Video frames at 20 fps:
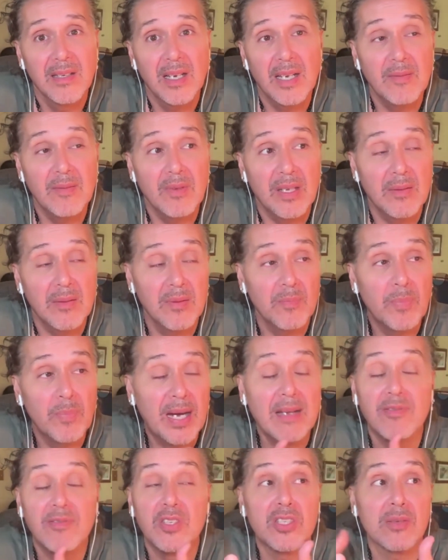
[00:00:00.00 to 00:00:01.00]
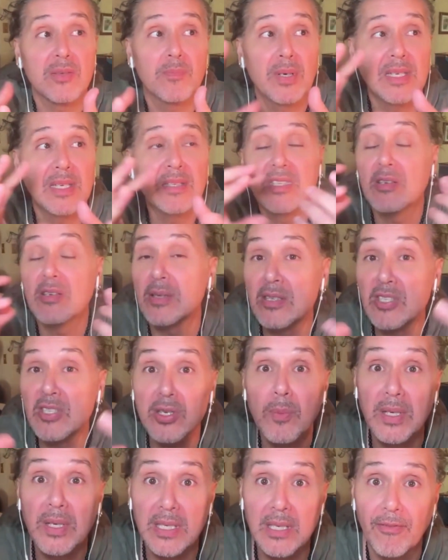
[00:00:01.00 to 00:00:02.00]
and in
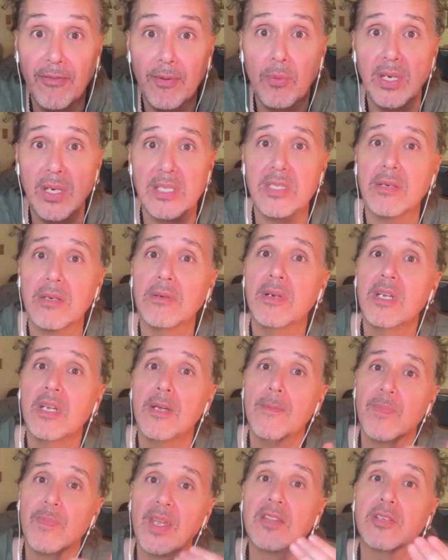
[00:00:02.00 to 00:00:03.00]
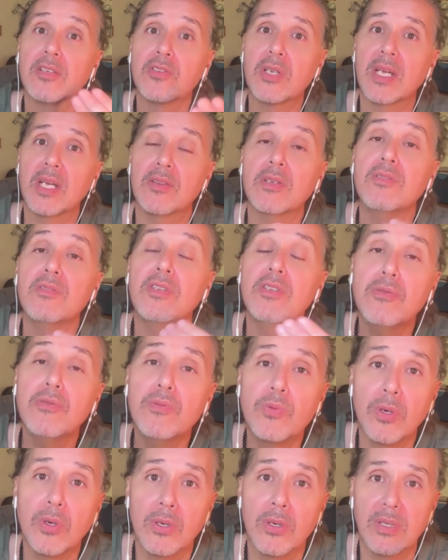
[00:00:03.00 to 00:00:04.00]
so many different ways. So, and the new
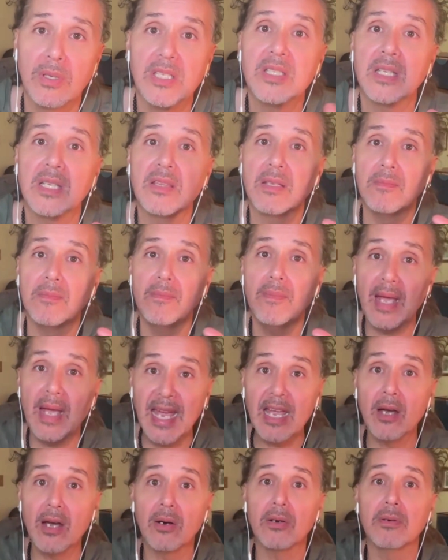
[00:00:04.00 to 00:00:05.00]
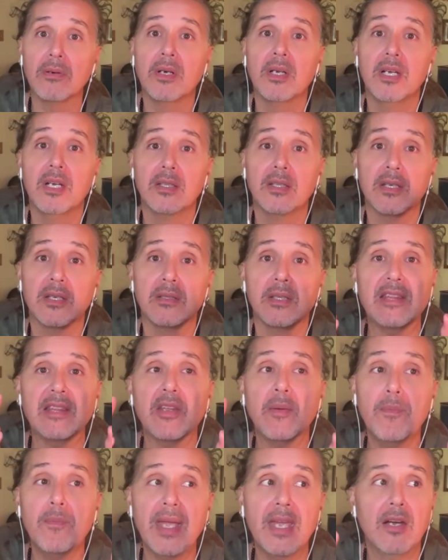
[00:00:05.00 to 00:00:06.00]
role is that the male,
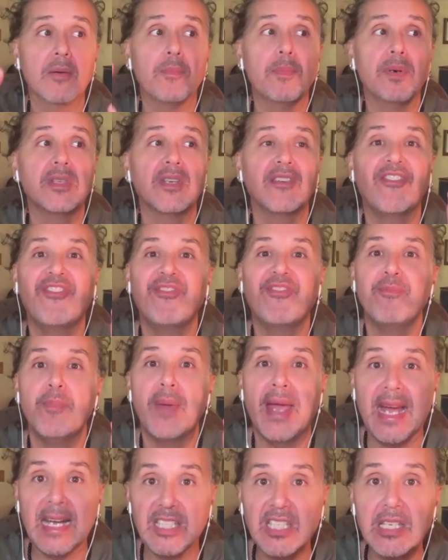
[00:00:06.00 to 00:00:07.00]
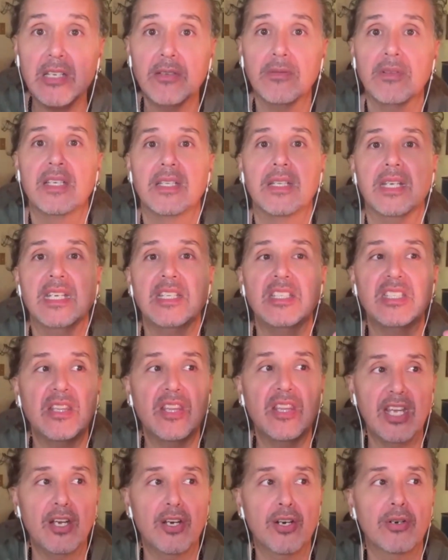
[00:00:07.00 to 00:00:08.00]
not the male, but the masculine is
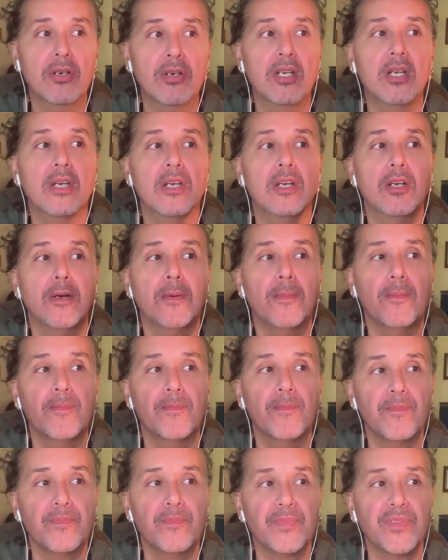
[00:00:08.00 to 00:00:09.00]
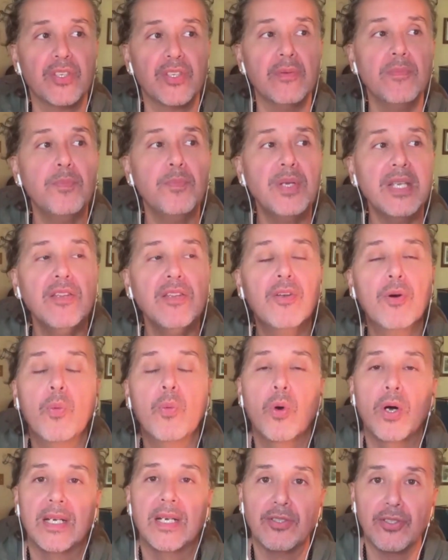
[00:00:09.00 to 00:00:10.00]
there to be the
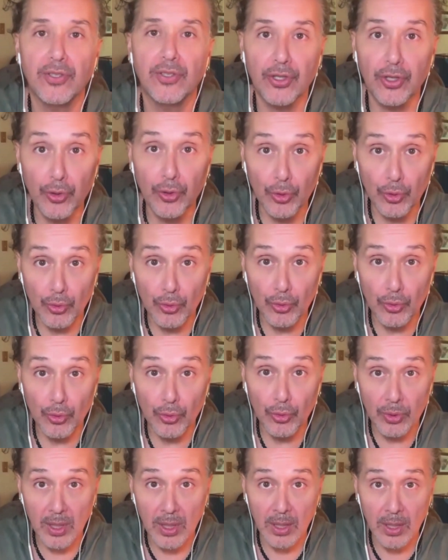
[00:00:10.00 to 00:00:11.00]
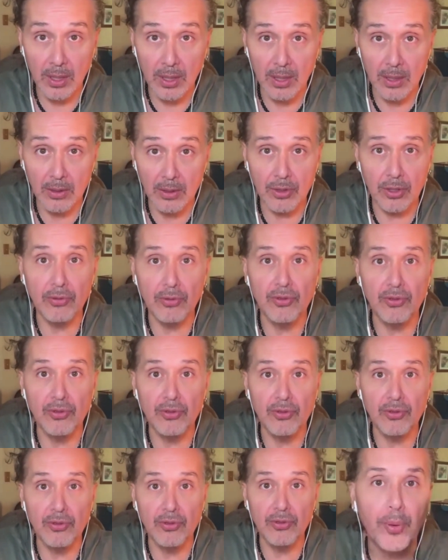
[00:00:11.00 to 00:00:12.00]
one to
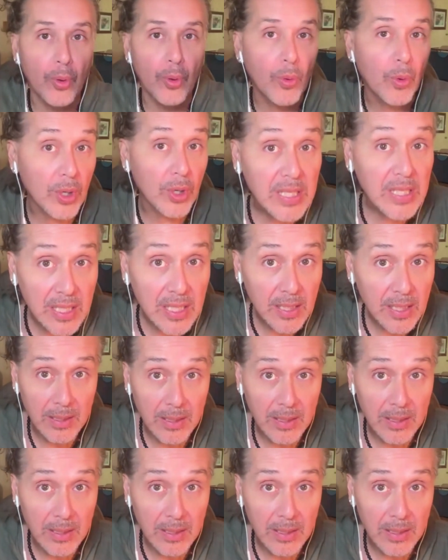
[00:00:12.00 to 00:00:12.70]
support